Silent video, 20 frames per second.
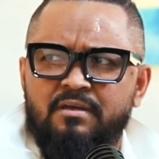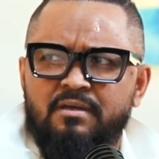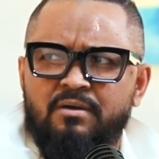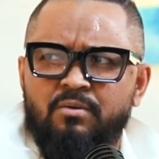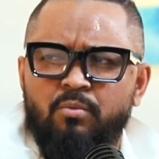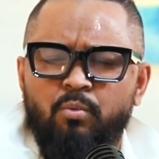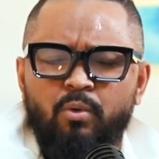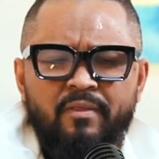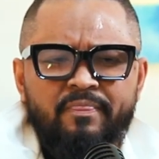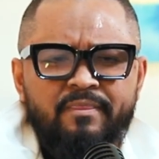
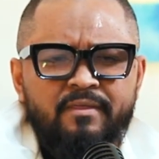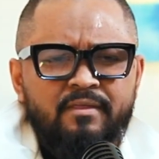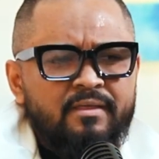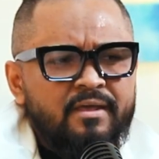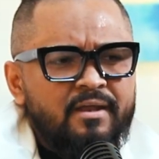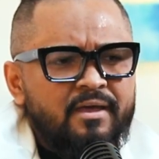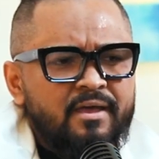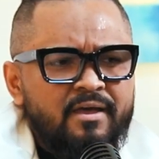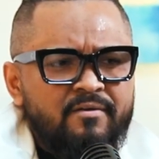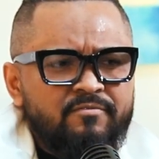One thing
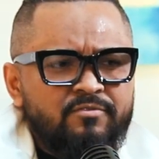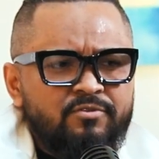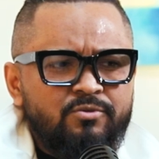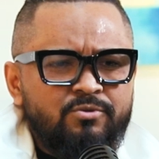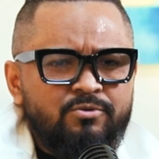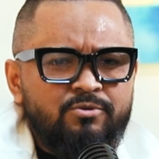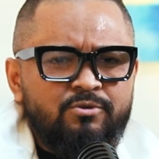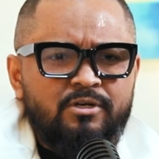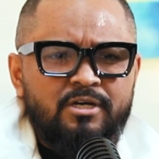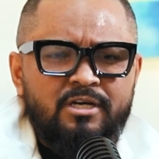that I have
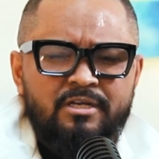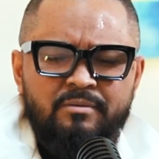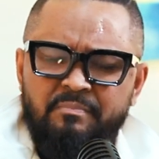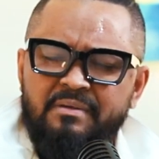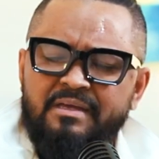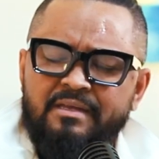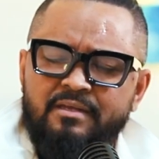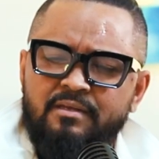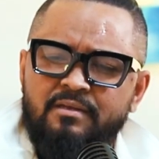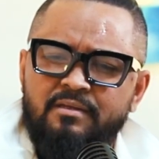to
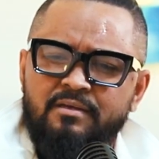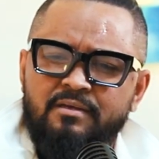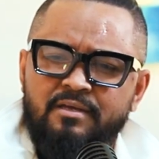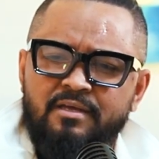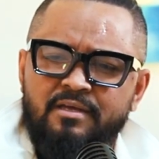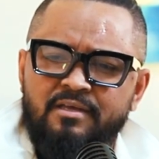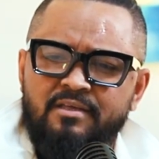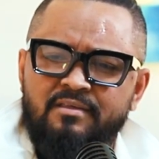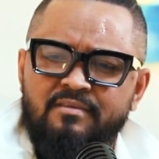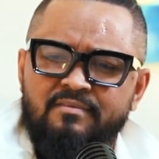admit
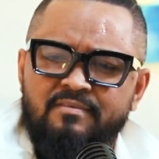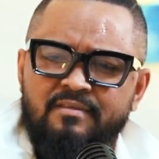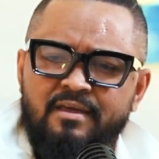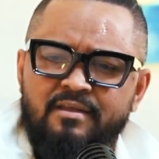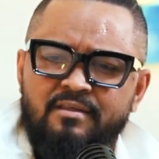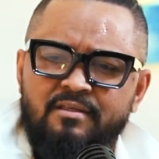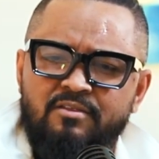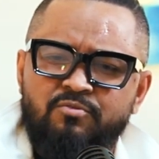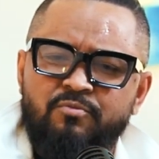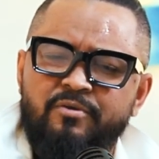is
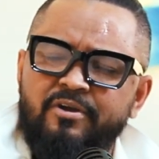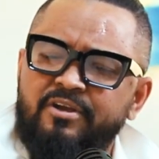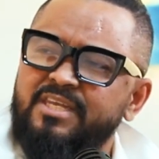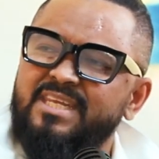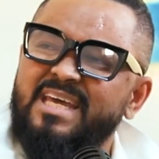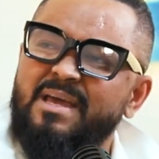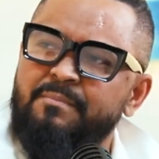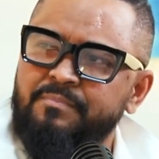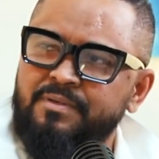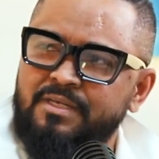that it's very
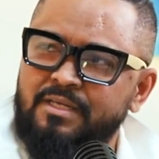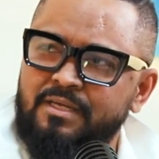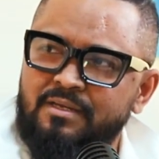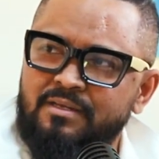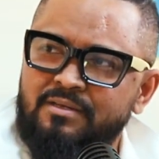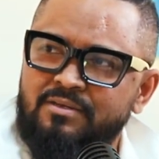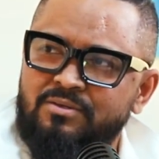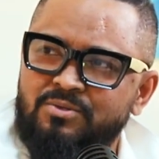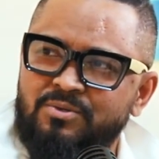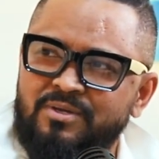
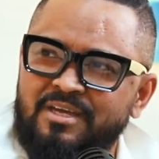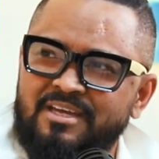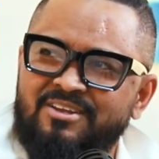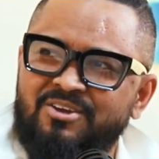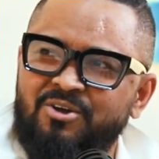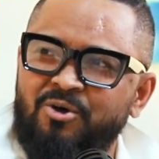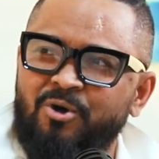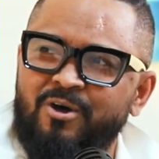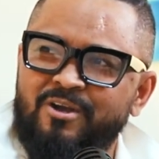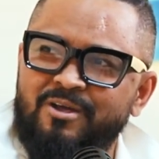tempting to get
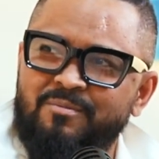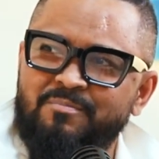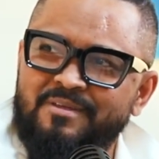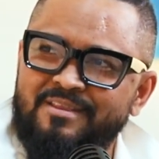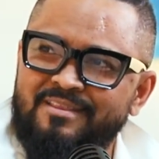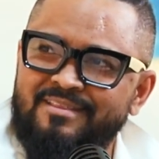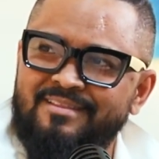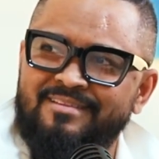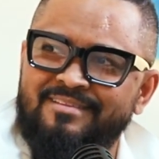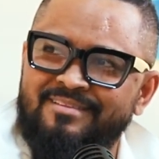caught up
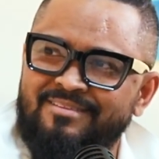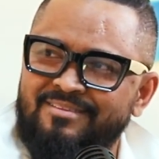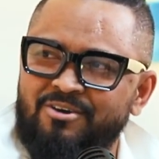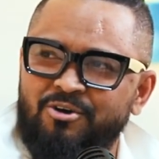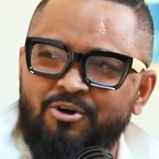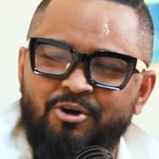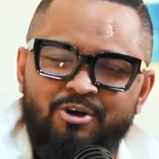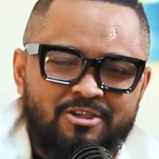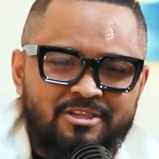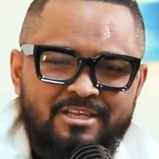in
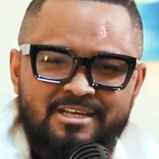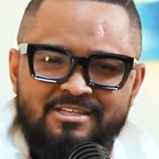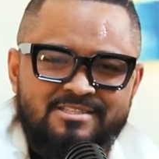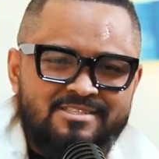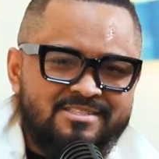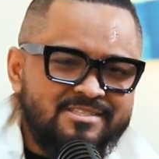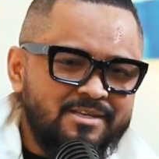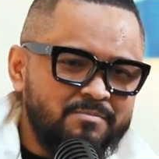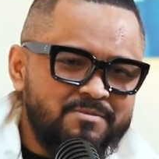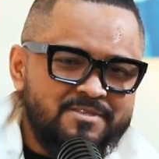all that
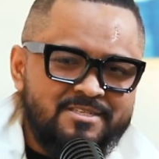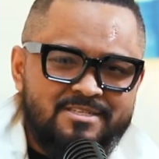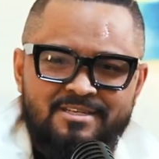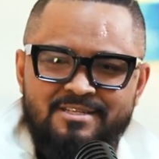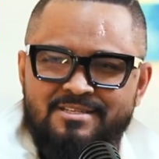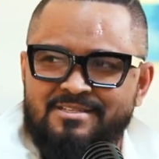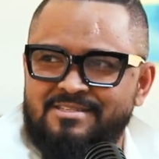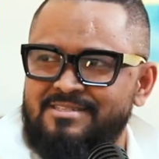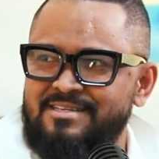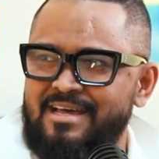
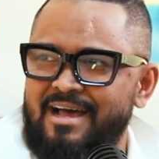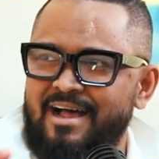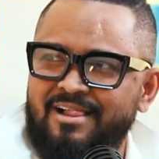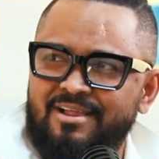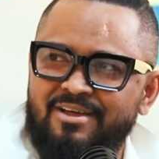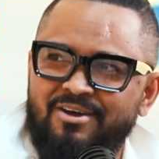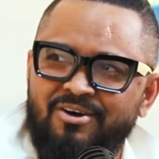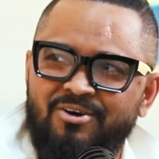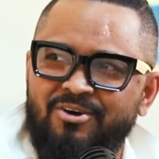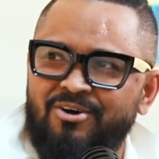substance,
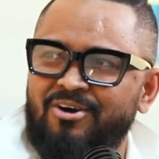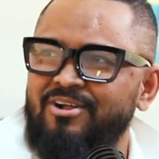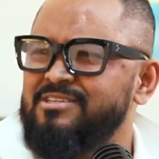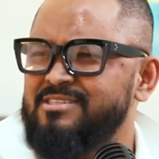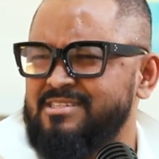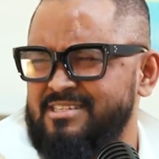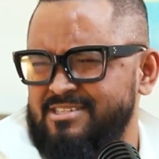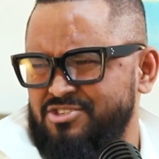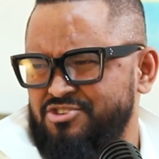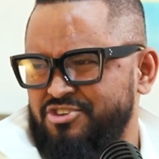alcohol,
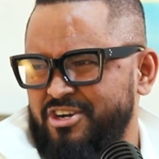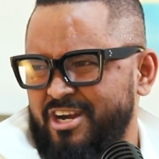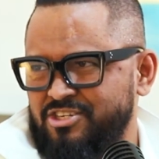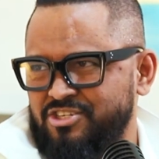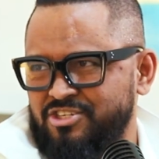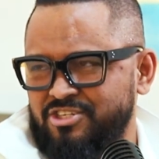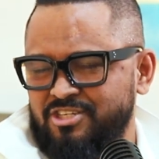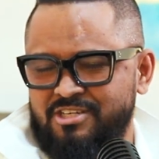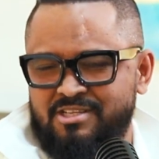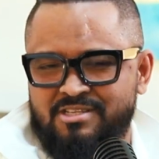
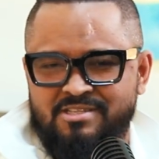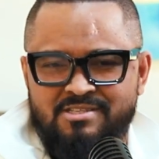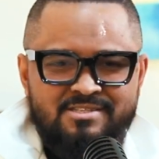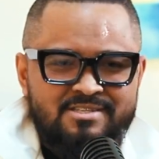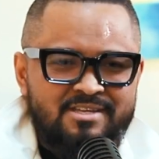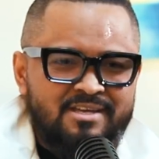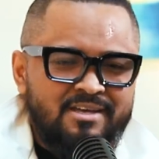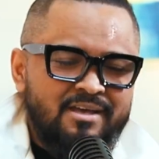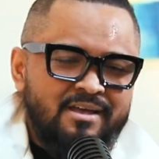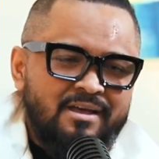distractions.
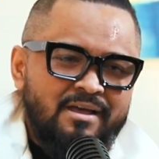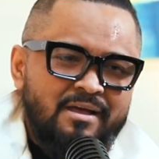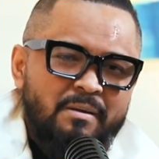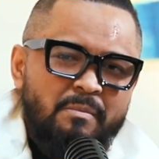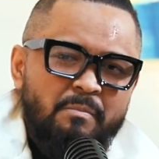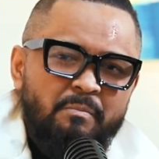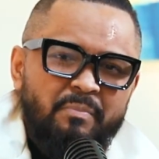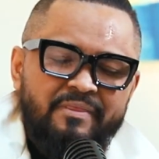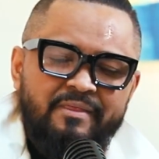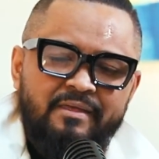
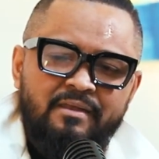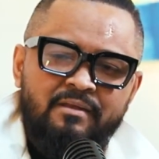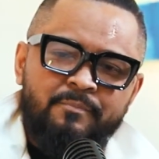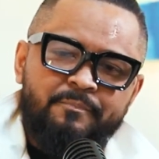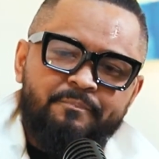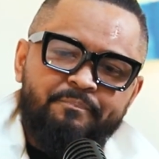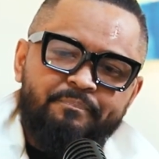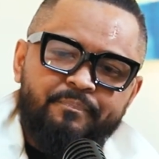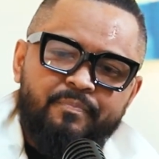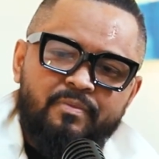But then
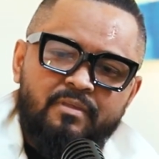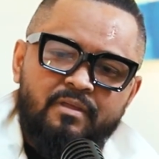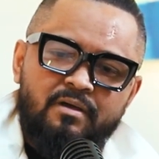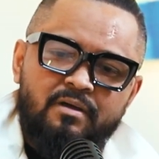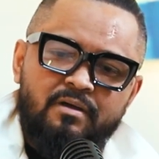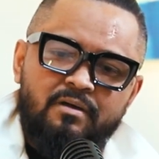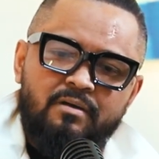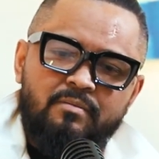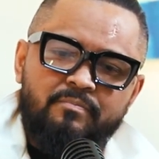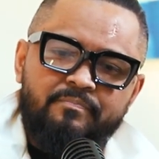
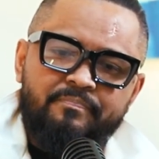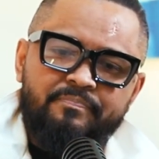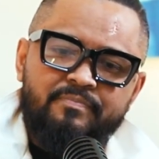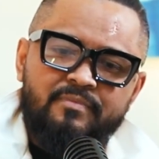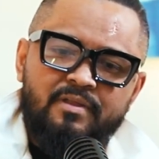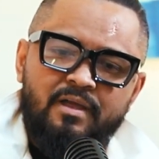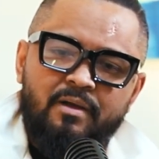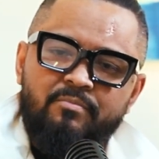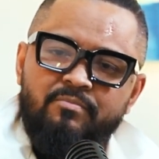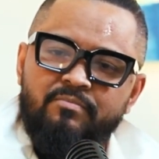
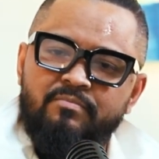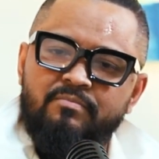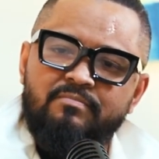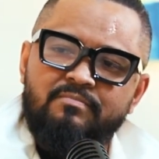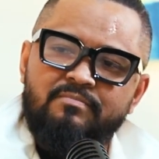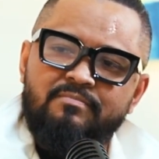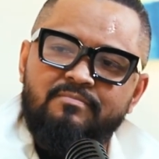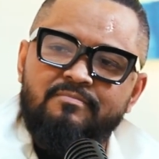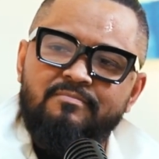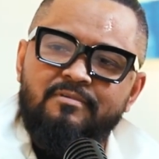I'm
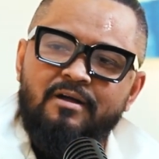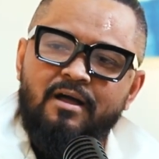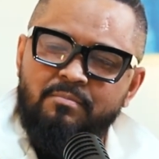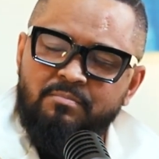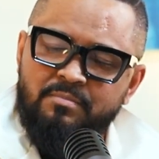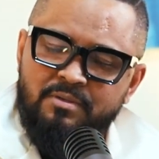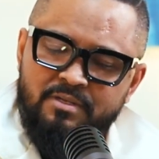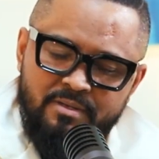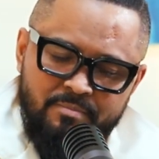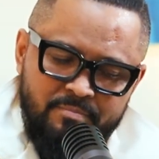
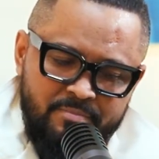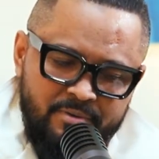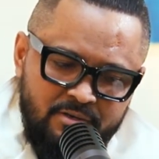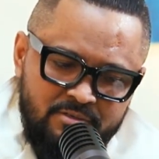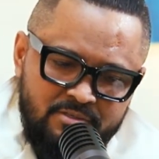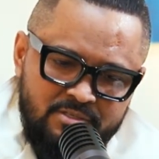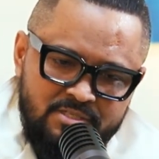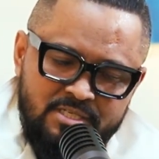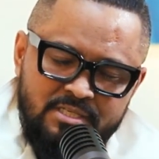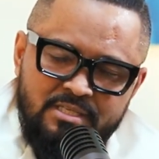humbled and proud
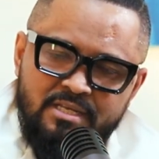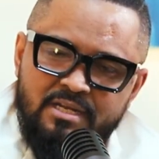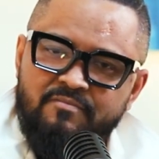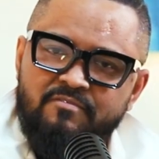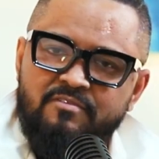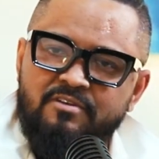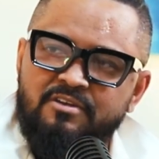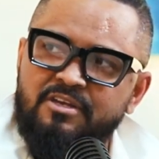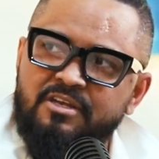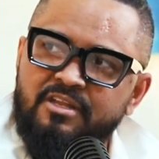to say that
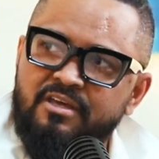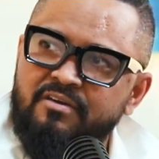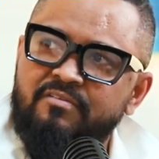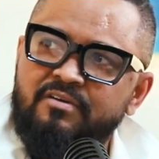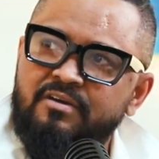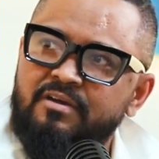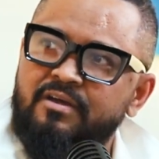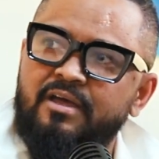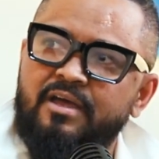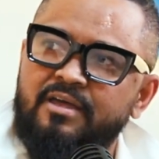I've
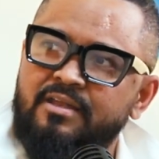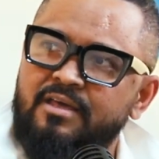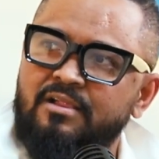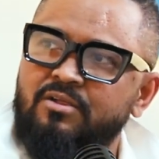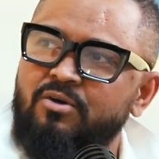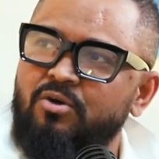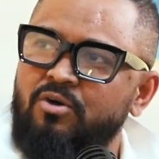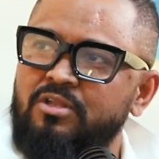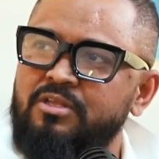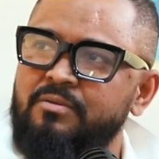never had
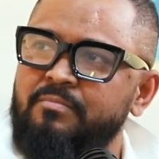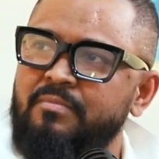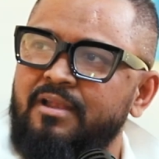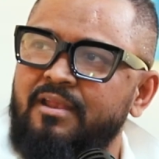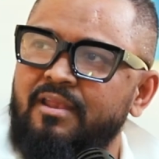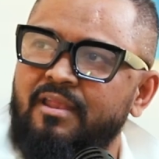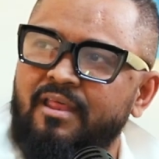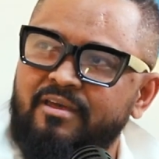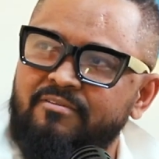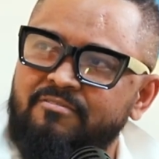alcohol in my
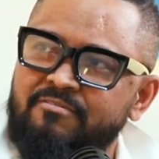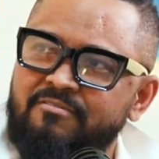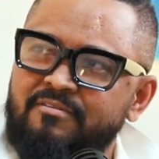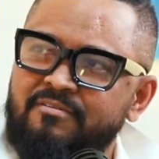life.